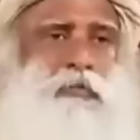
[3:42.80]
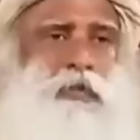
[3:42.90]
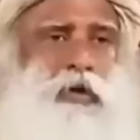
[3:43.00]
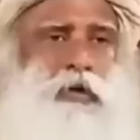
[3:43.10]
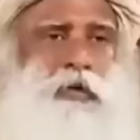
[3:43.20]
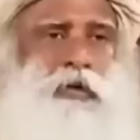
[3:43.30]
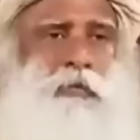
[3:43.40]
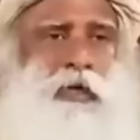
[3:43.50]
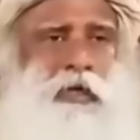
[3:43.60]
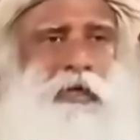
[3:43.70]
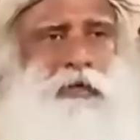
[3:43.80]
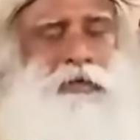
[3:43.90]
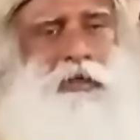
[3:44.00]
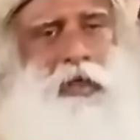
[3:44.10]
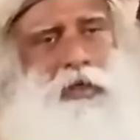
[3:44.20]
your bond with the planet
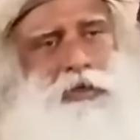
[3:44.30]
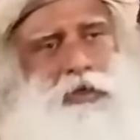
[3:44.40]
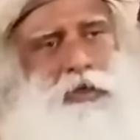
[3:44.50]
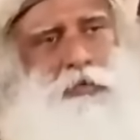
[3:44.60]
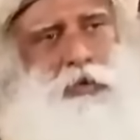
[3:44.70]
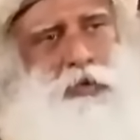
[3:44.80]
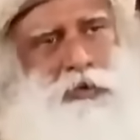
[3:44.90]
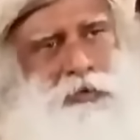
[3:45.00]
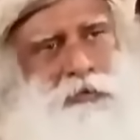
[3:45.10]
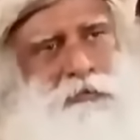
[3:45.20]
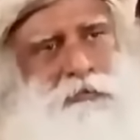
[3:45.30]
is largely broken.